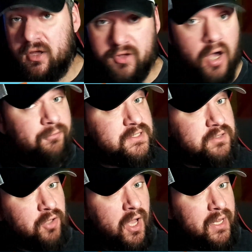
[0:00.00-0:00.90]
The
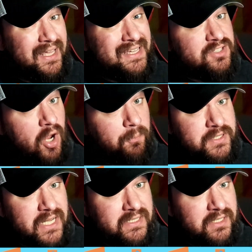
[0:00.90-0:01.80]
offensive line is not
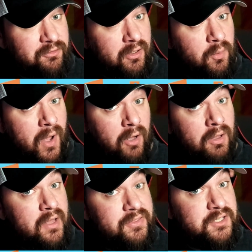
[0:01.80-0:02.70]
protecting very well.
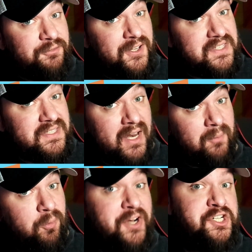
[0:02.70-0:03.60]
The defense is getting
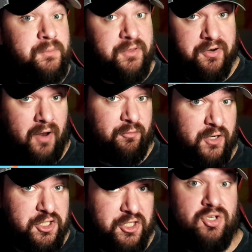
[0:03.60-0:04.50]
pressure, but they're not
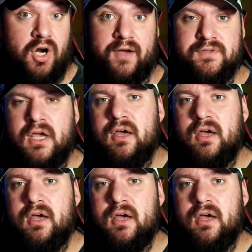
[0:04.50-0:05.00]
finishing drives.